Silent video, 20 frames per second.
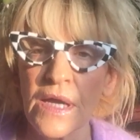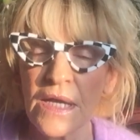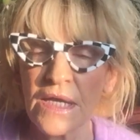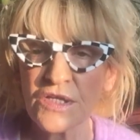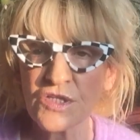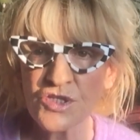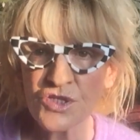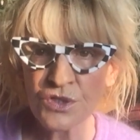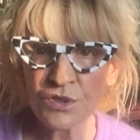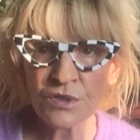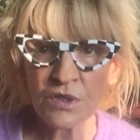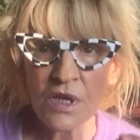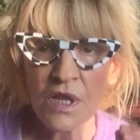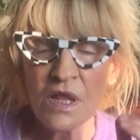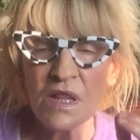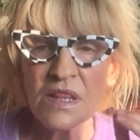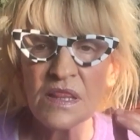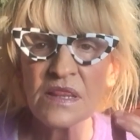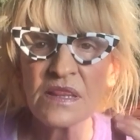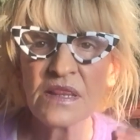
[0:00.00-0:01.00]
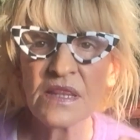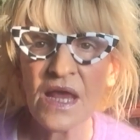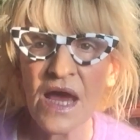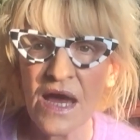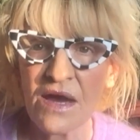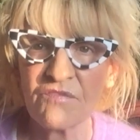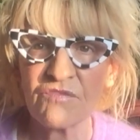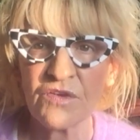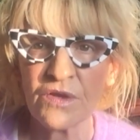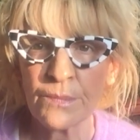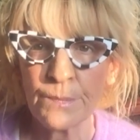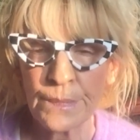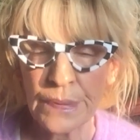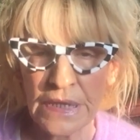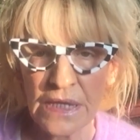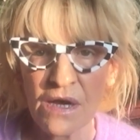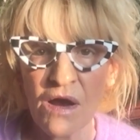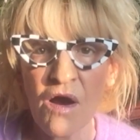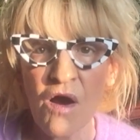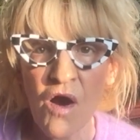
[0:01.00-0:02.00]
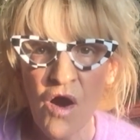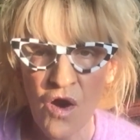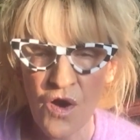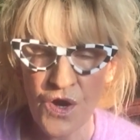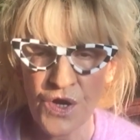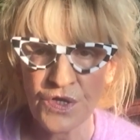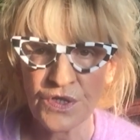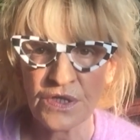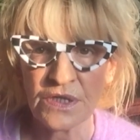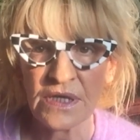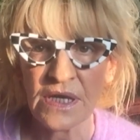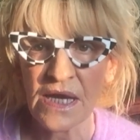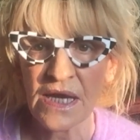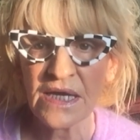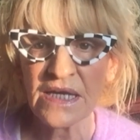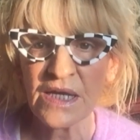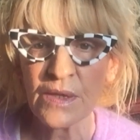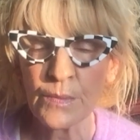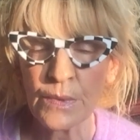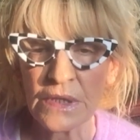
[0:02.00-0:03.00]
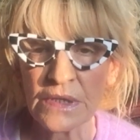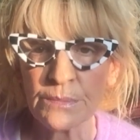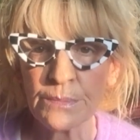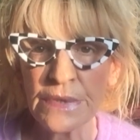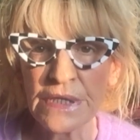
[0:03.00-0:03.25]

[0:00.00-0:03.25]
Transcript: It should never be hard on anyone,